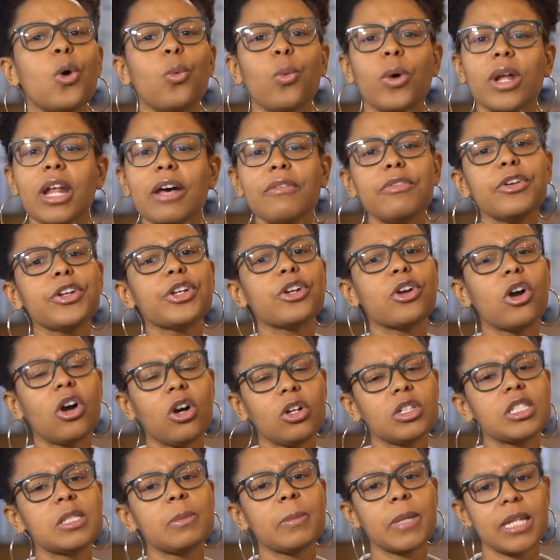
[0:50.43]
Whatever your
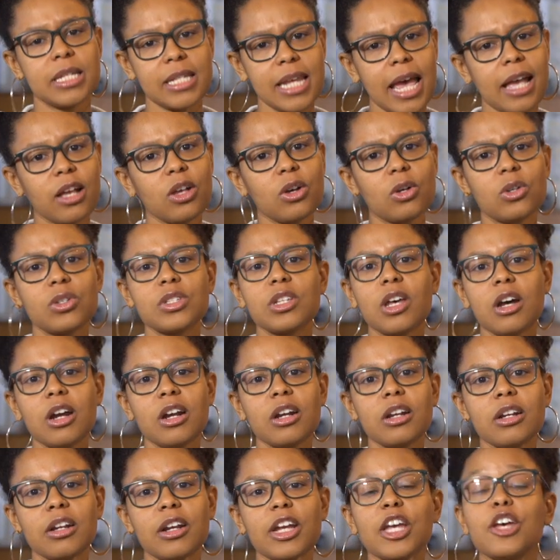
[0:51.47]
ultimate tech goals
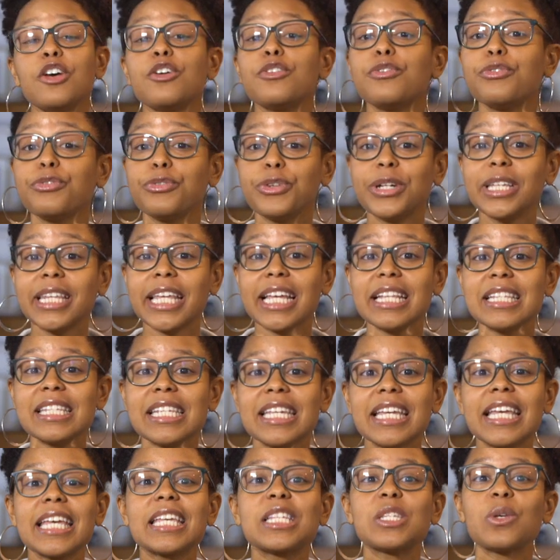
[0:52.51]
are,
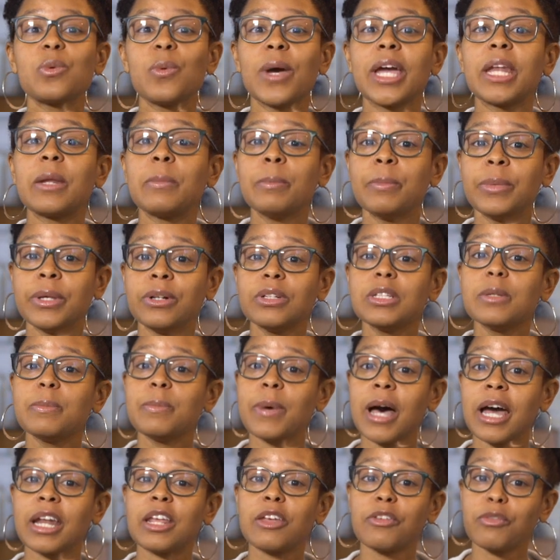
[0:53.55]
freelancing is a way to build a
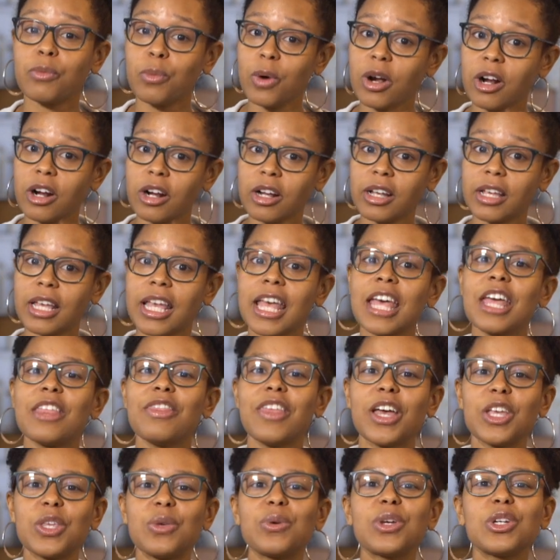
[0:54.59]
body of work
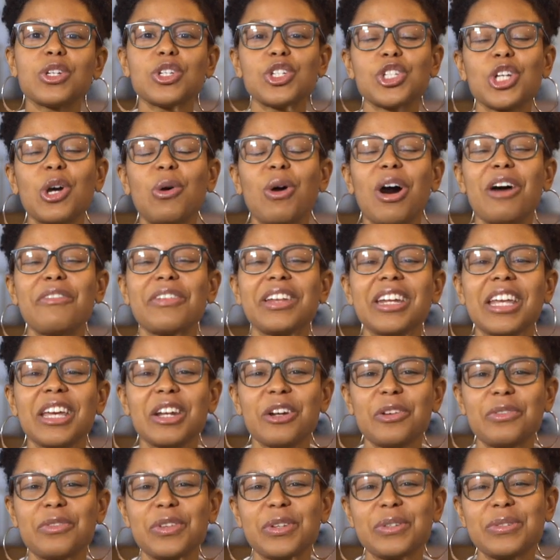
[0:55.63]
that you can show off in
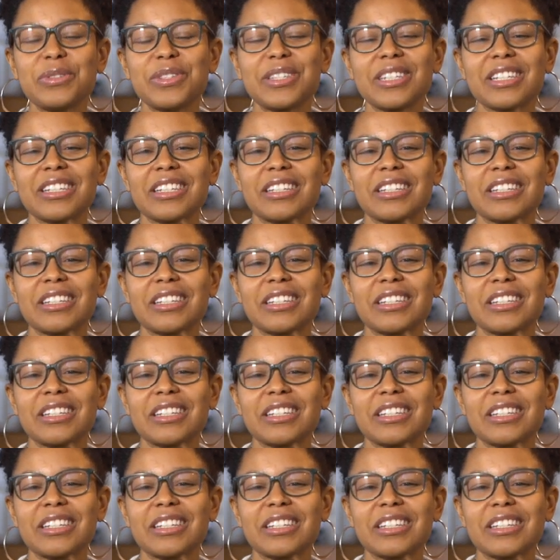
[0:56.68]
interviews.